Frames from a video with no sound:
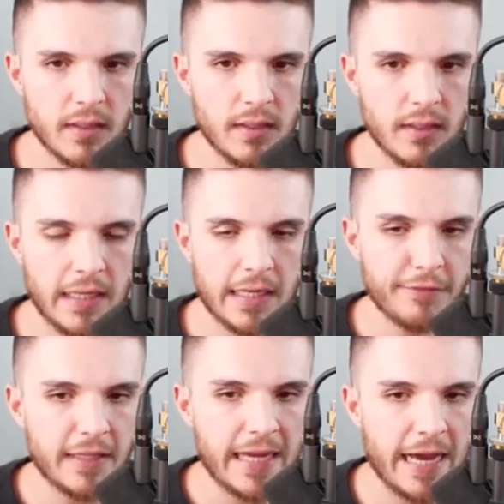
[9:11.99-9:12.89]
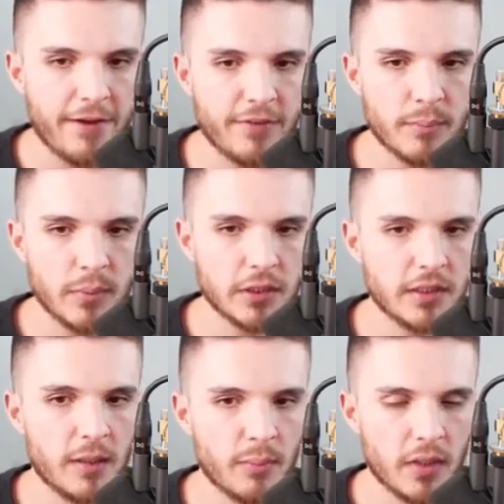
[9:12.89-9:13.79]
And if they haven't booked an
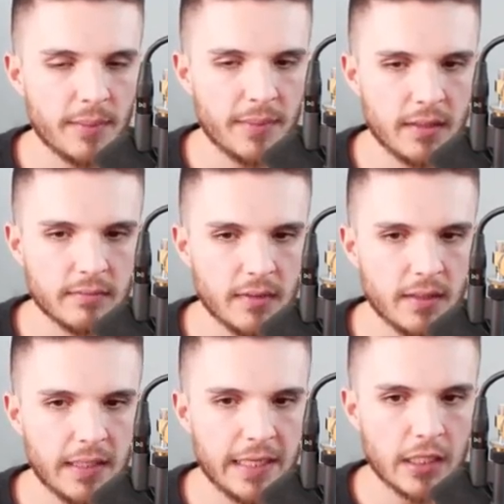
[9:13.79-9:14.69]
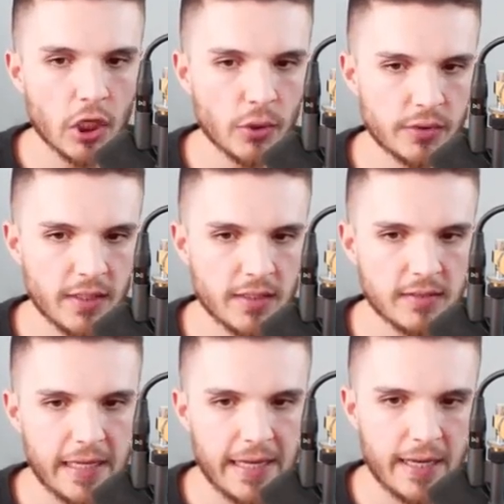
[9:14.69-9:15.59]
appointment, they go to this
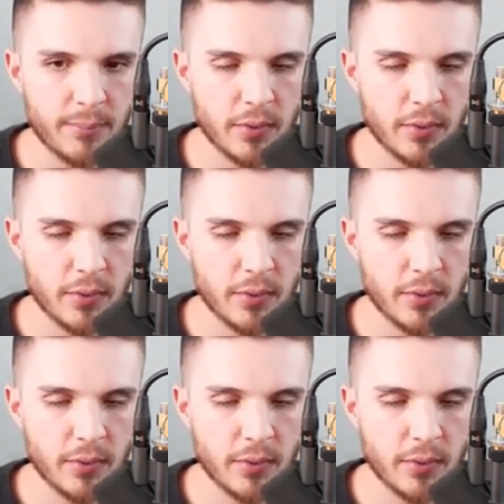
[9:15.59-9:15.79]
AI booking